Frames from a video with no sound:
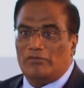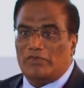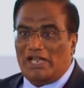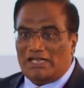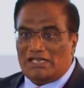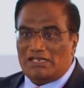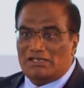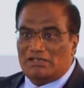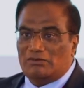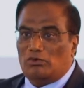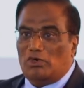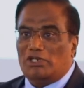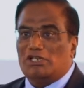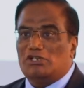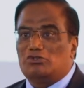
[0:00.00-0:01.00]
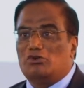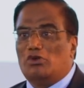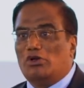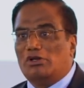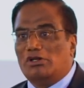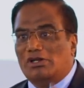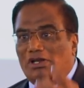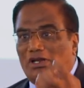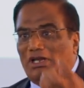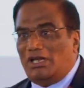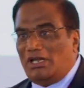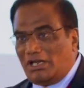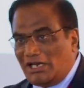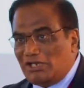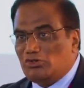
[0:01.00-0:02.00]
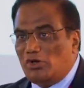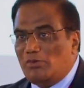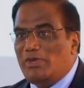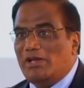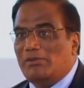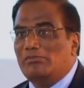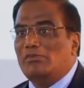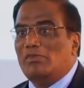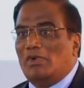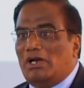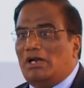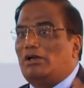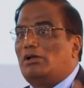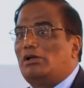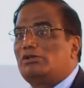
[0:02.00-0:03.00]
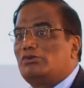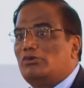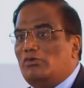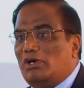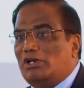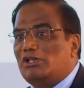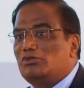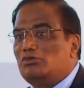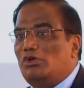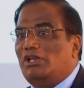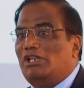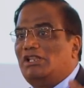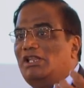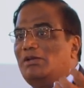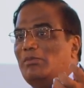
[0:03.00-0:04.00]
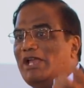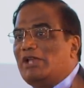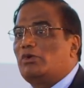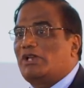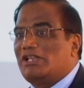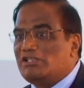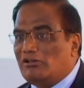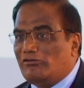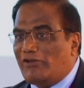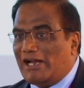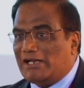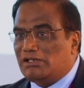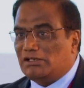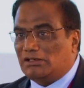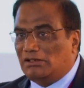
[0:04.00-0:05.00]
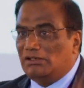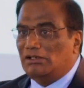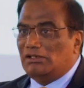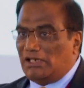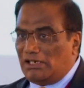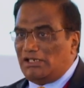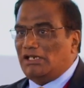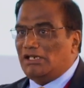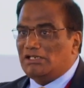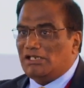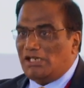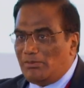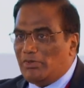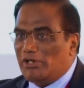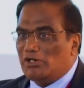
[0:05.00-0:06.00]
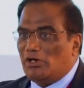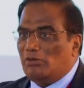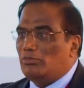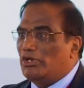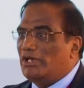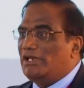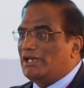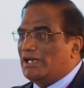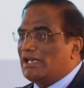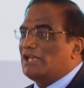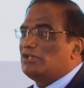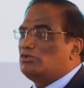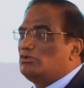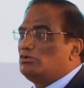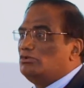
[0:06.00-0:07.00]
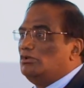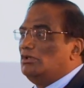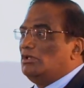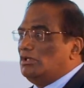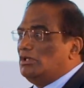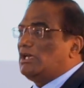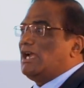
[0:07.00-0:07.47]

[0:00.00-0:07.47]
That is what is known in rhizobium, and also what is known in the mycorrhizal factor, that there is a lipid component attached to the